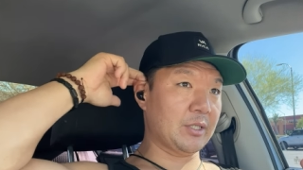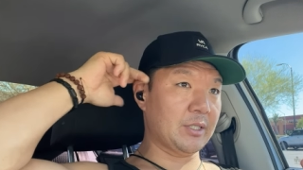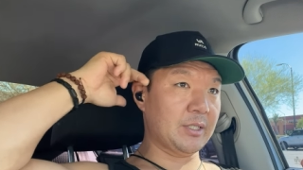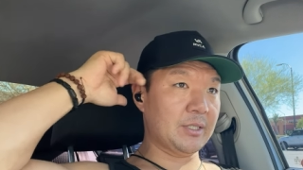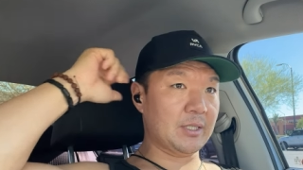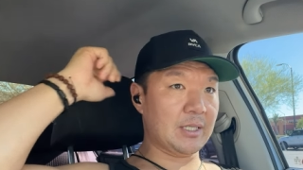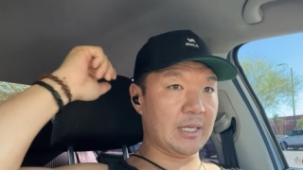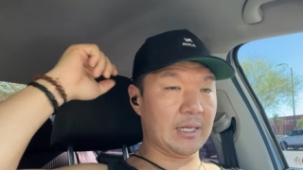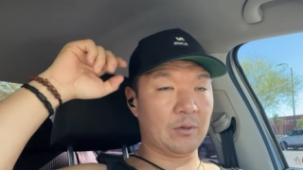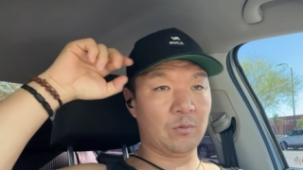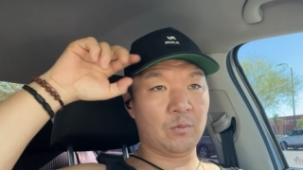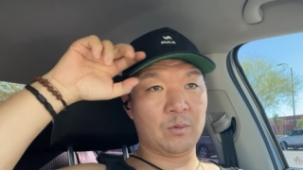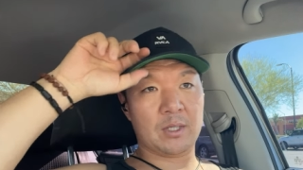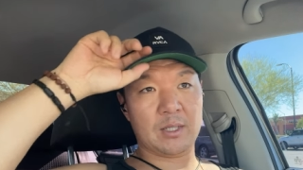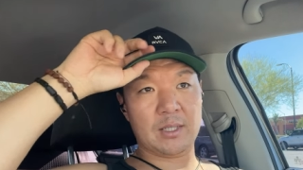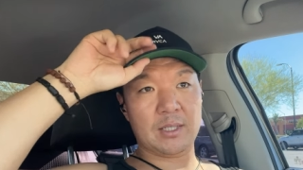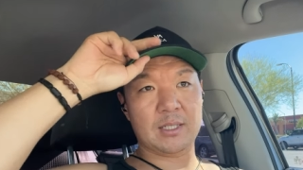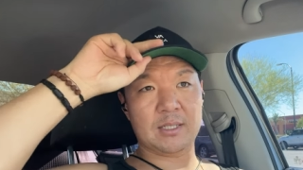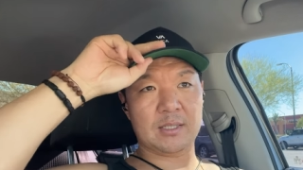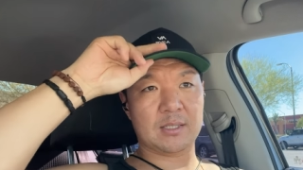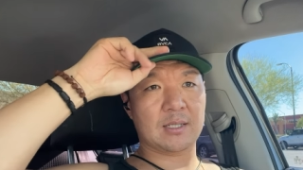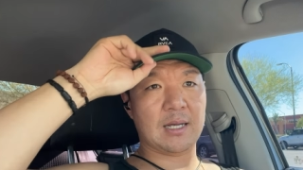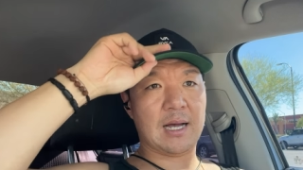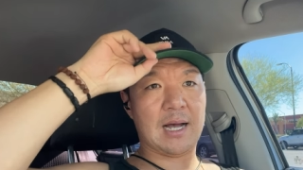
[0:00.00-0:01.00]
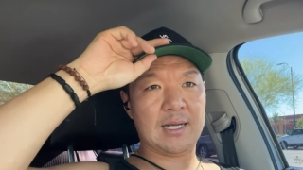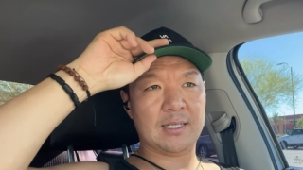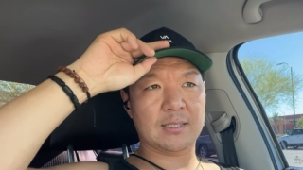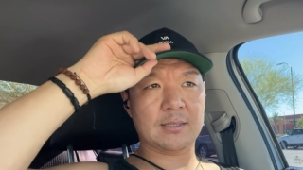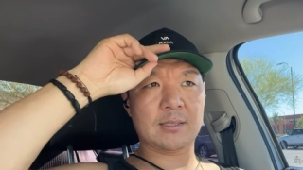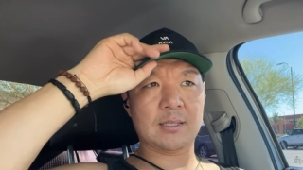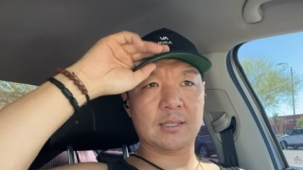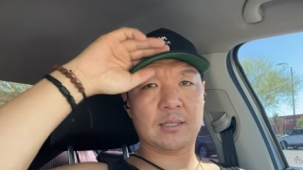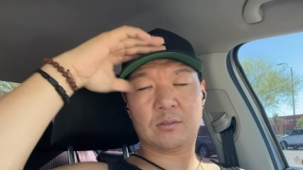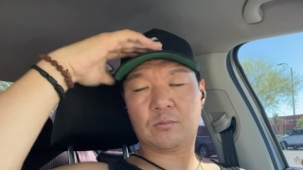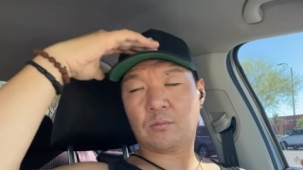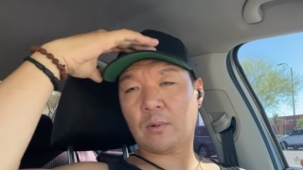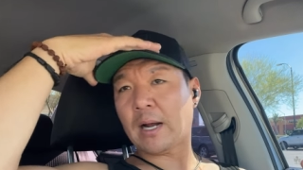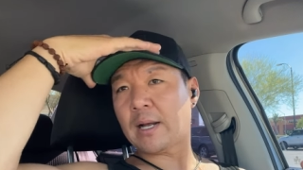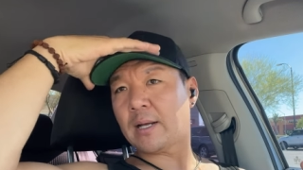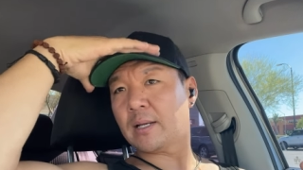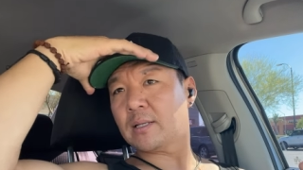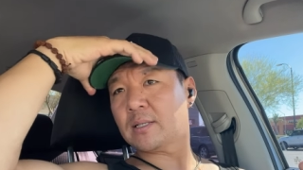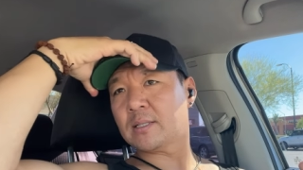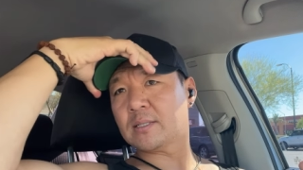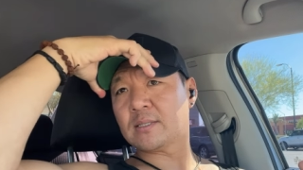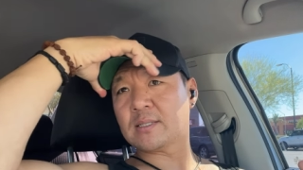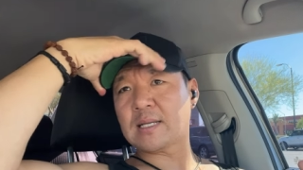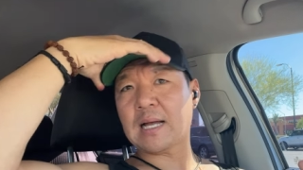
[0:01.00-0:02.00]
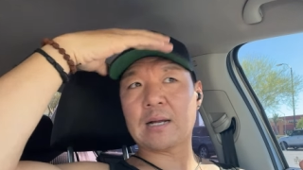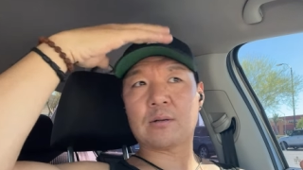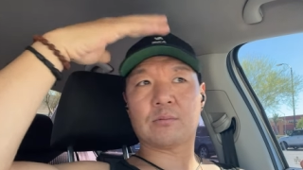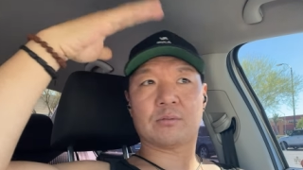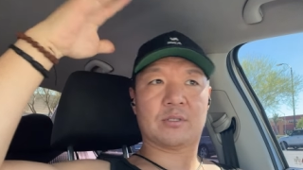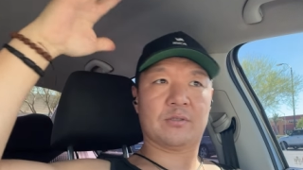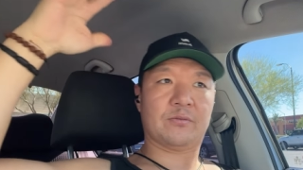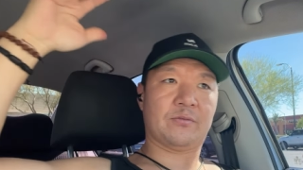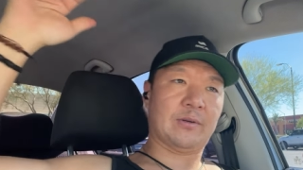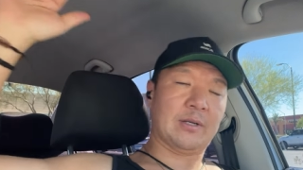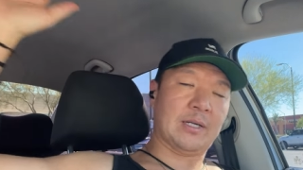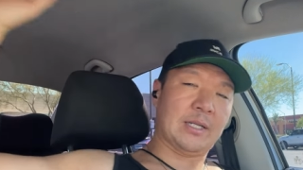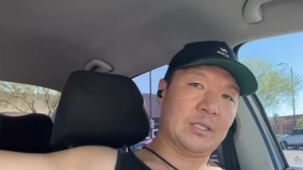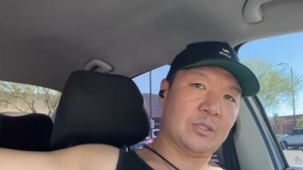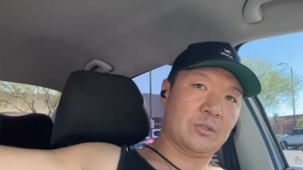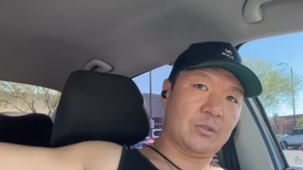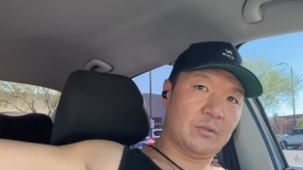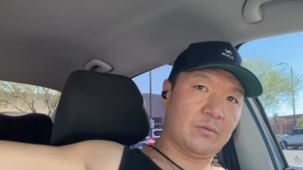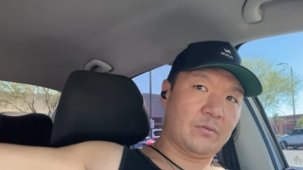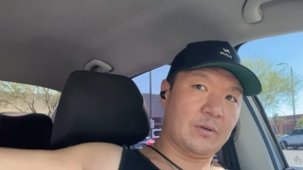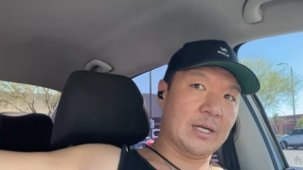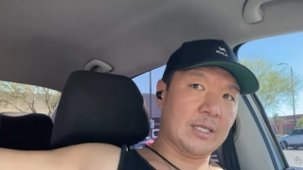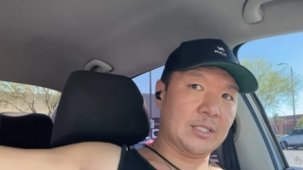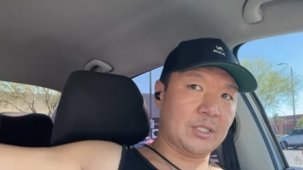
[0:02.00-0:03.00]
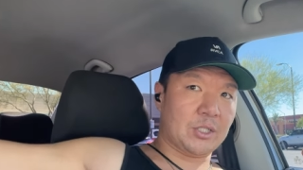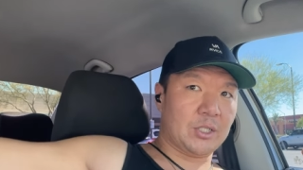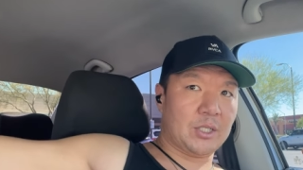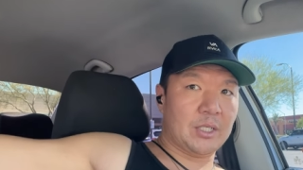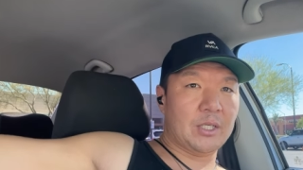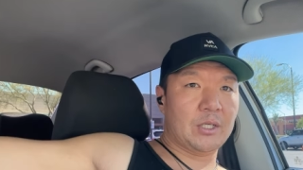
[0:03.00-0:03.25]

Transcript: He's like one of these guys that right, his dad was a financial advisor.